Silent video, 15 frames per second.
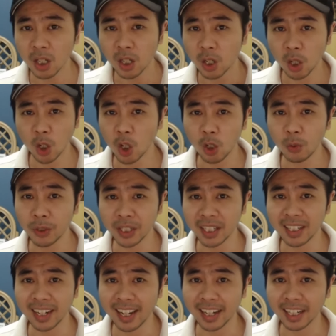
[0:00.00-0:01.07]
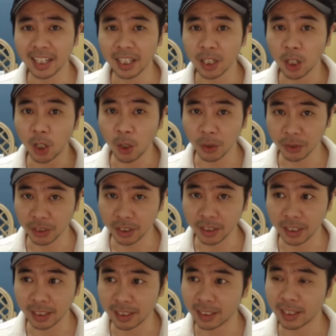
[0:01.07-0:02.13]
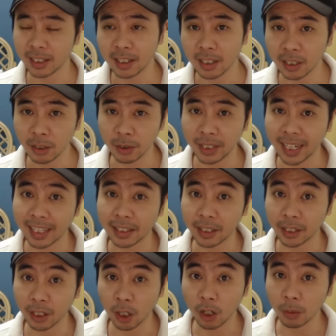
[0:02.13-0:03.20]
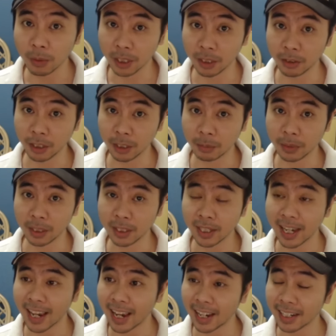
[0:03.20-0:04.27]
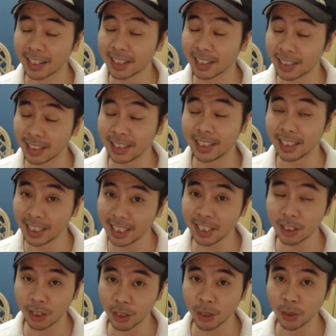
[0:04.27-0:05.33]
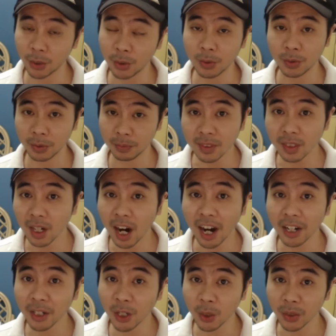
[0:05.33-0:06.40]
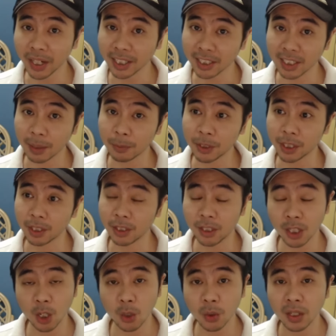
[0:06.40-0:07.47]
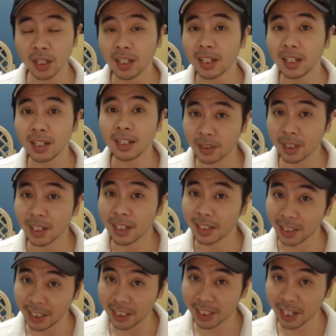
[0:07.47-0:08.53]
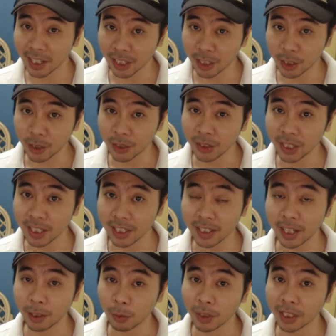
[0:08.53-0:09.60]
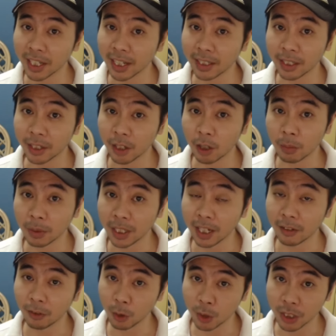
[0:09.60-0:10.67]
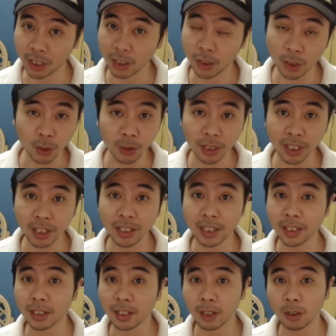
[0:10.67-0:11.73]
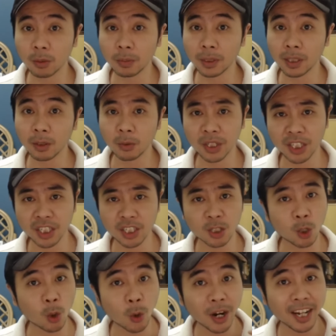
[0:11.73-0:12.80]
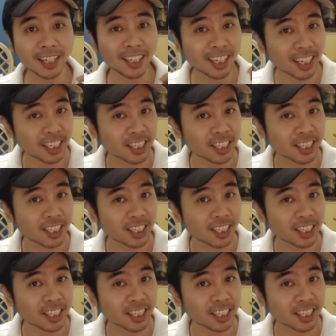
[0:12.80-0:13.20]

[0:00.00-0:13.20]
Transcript: Who wouldn't like an old unit to get their Omni treatments? And these two are no exception. So these are the two units that will get their Omni evolution soon here in Global, which is Quaid and